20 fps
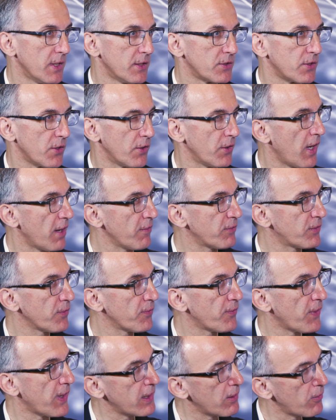So you have to
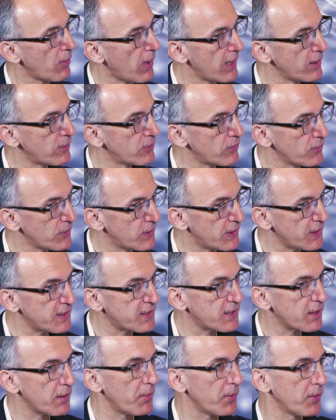find a way to
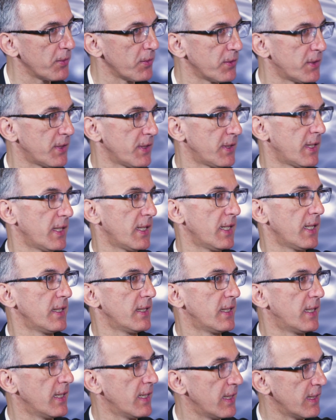distribute the,
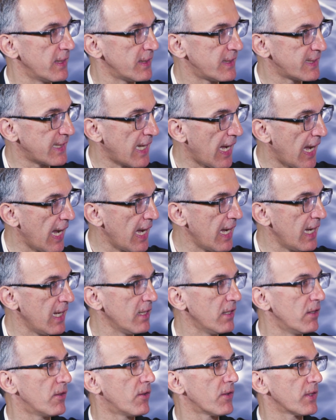the
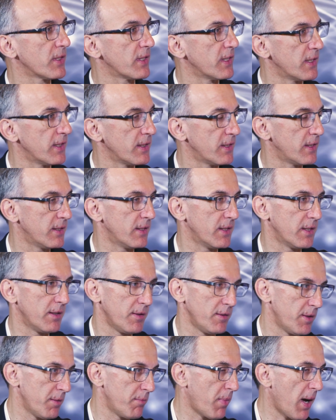sale or the,
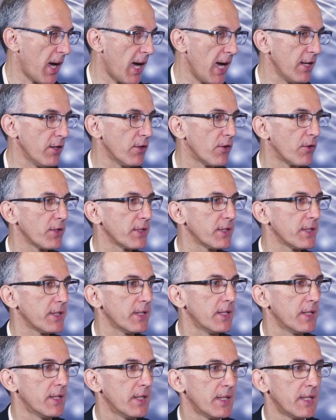the, the buy
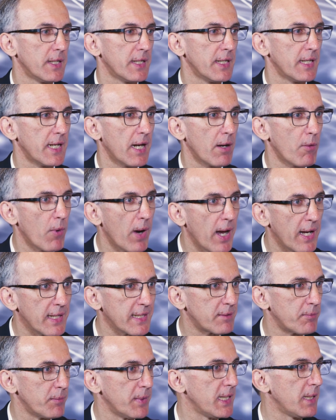order in a way
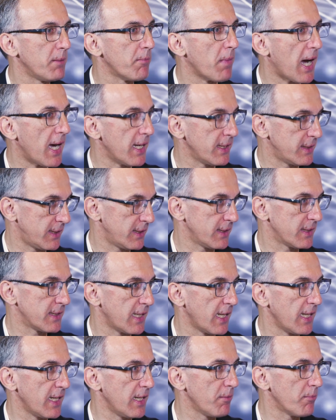that minimizes
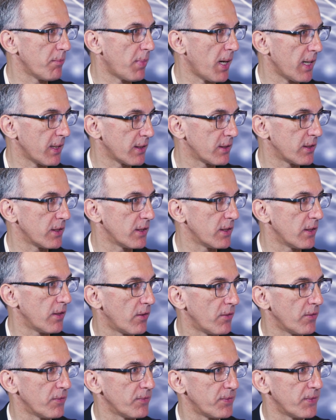the impact uh,
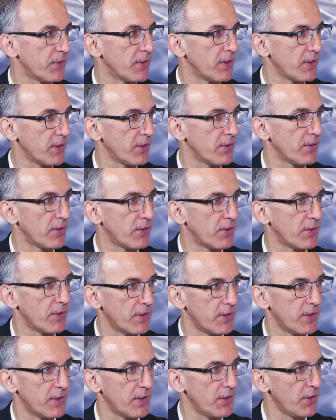of uh, you know
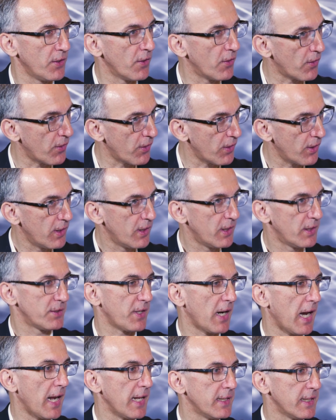uh, your
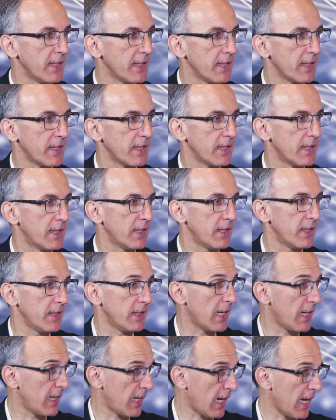trading
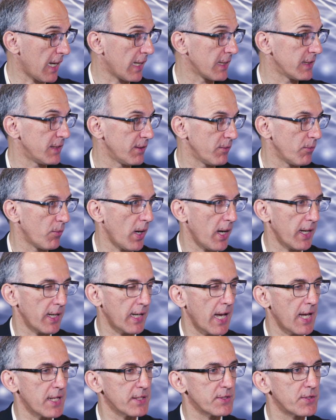in a negative way
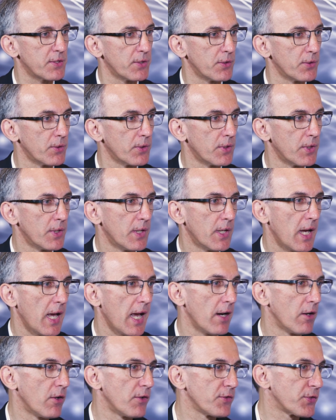against you
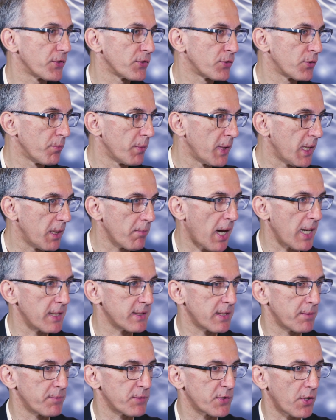and also to
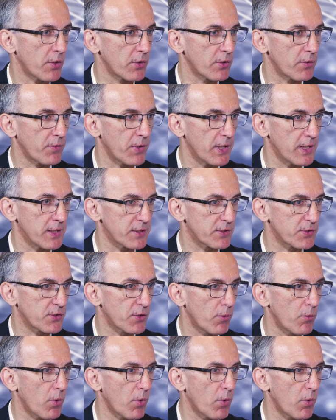minimize some sort of risk. So